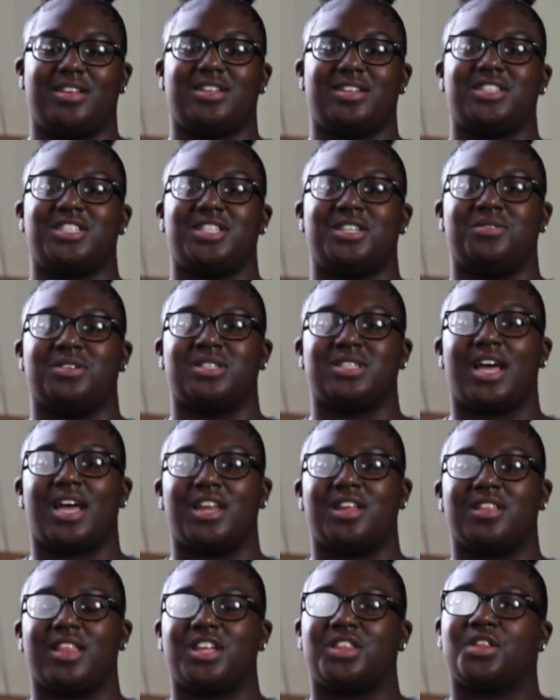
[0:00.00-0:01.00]
she was
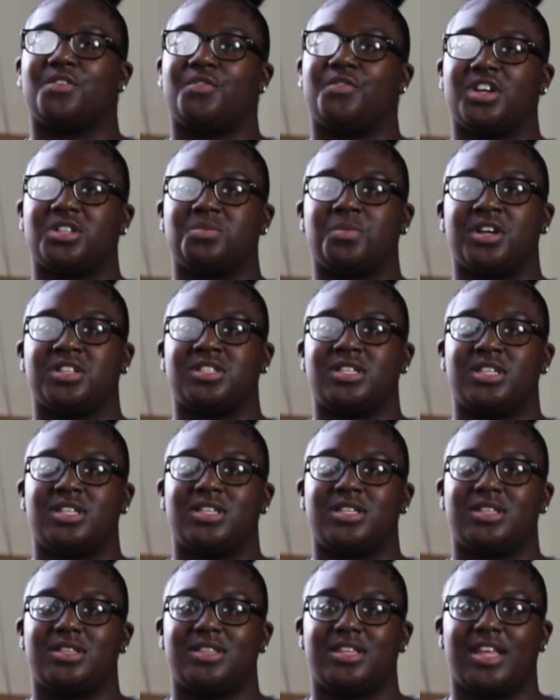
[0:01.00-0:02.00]
kind of like the first
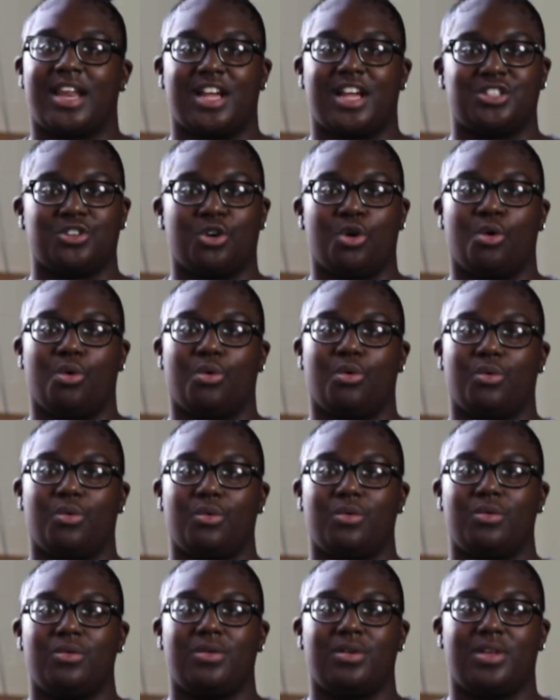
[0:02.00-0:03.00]
person that I told,
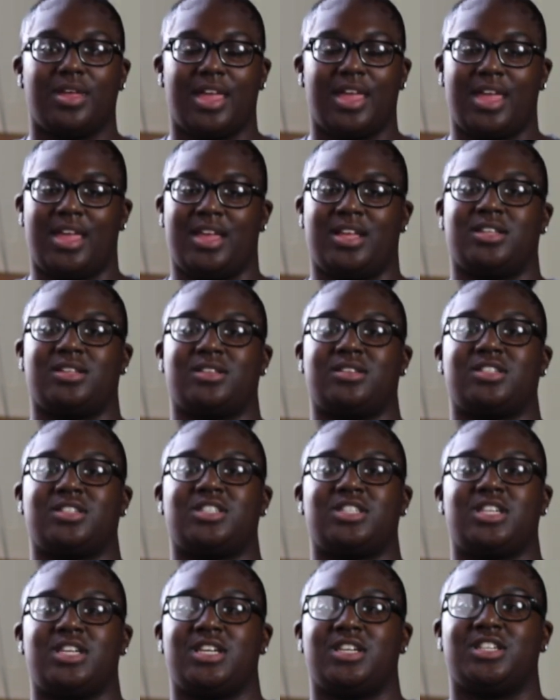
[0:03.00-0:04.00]
and
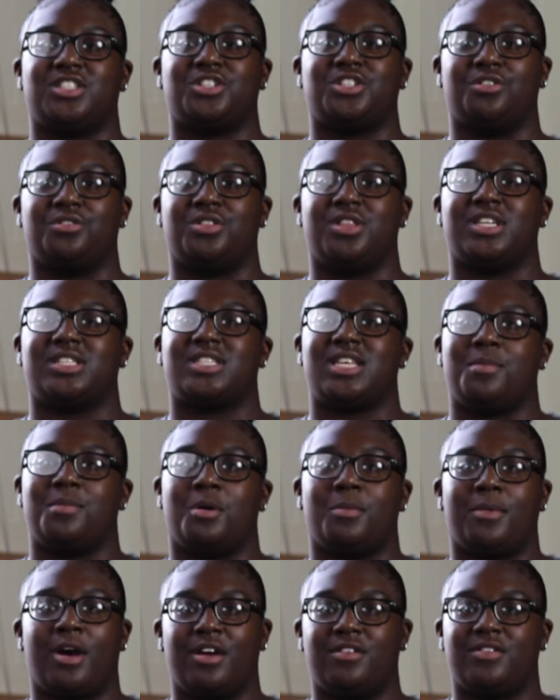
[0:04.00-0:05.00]
she showed the same
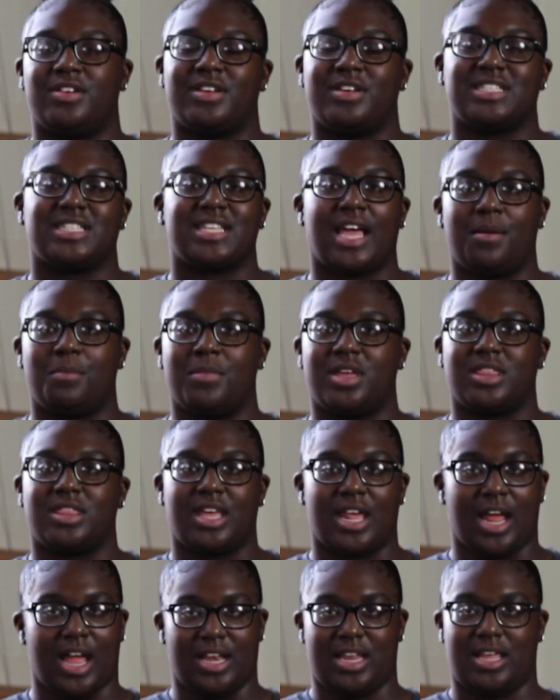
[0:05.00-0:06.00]
amount of excitement
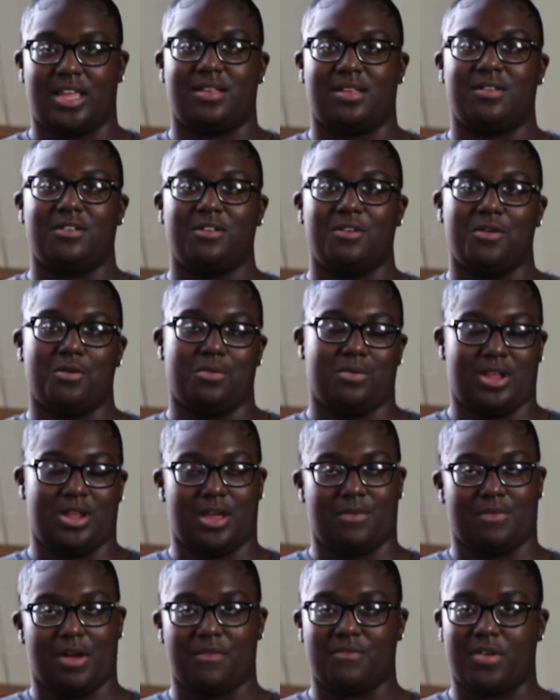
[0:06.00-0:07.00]
that I did
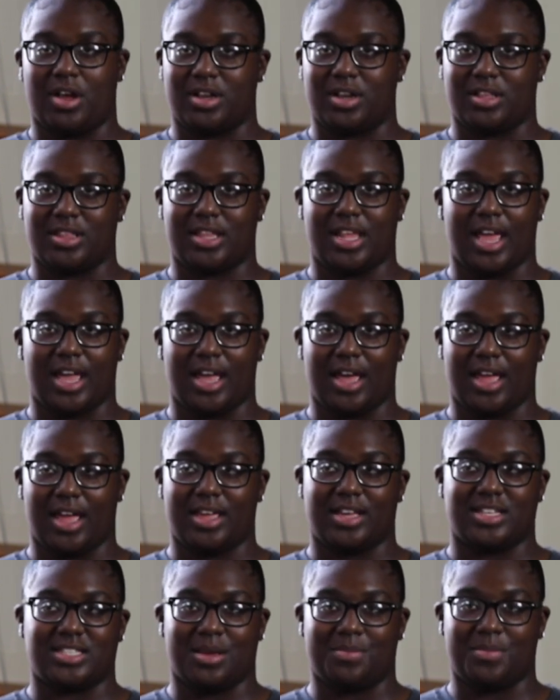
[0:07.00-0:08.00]
whenever I found out that I
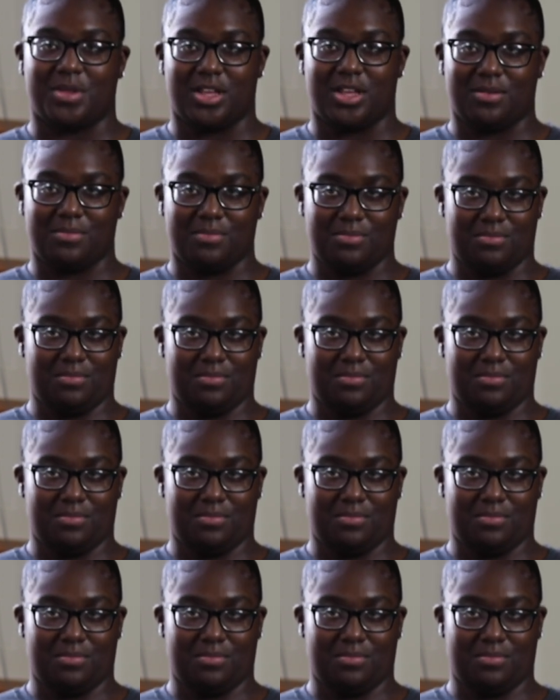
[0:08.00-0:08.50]
got accepted.